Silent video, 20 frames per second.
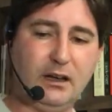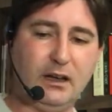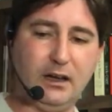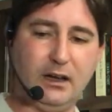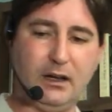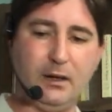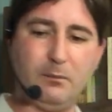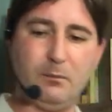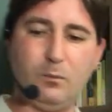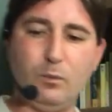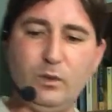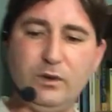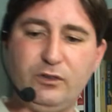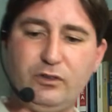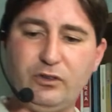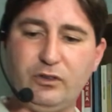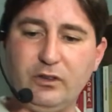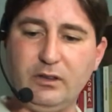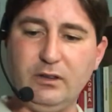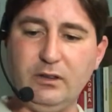um,
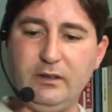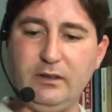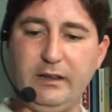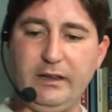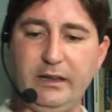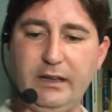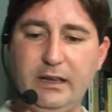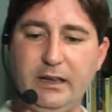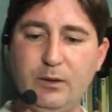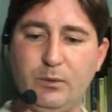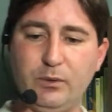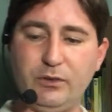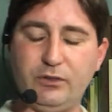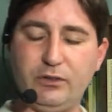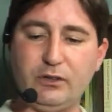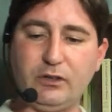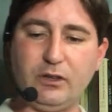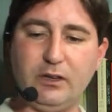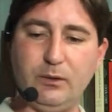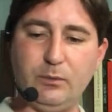which the it
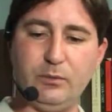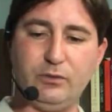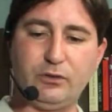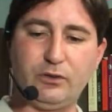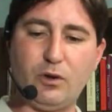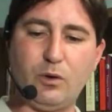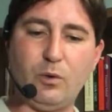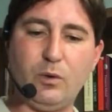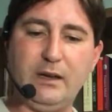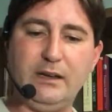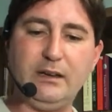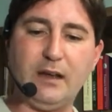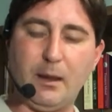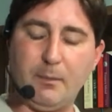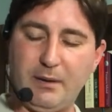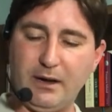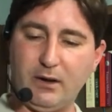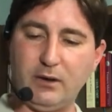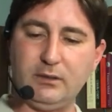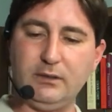was it was coined
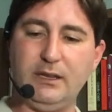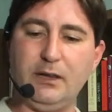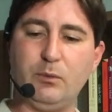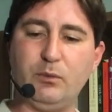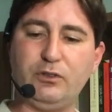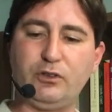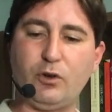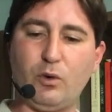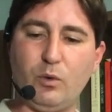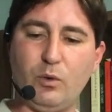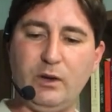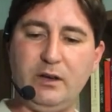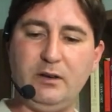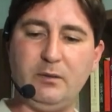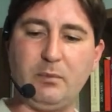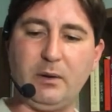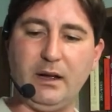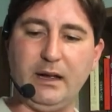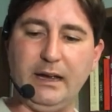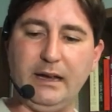apparently it was
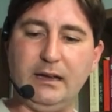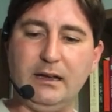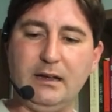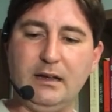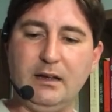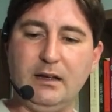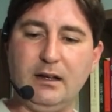coined by